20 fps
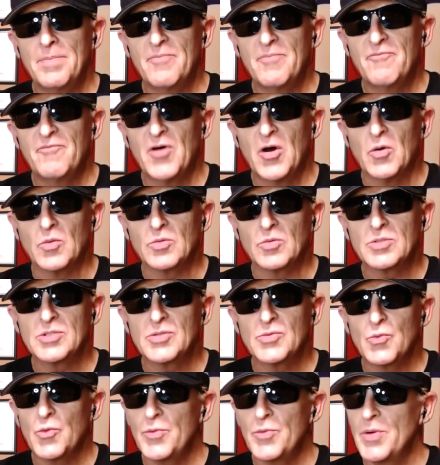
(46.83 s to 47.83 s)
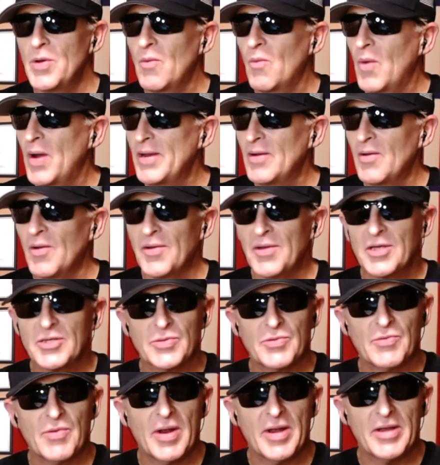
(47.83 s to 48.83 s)
Folks, we've been waiting on this
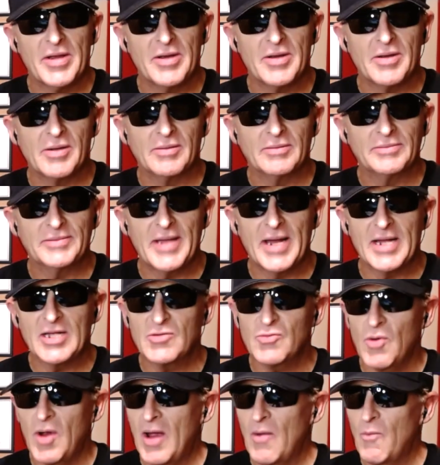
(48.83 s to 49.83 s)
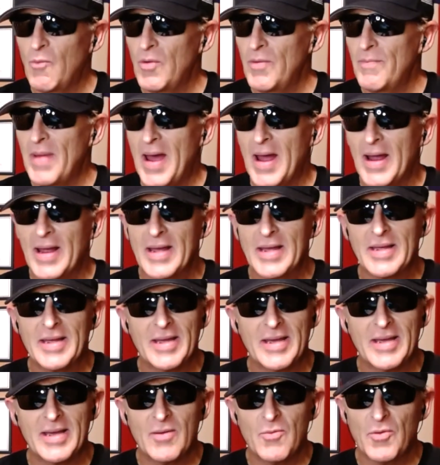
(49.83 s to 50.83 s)
one right here. That's right. We back
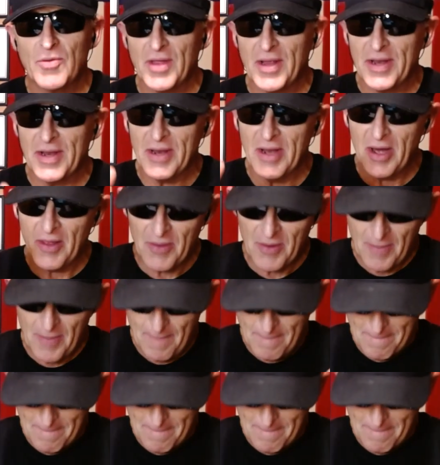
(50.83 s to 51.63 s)
again with another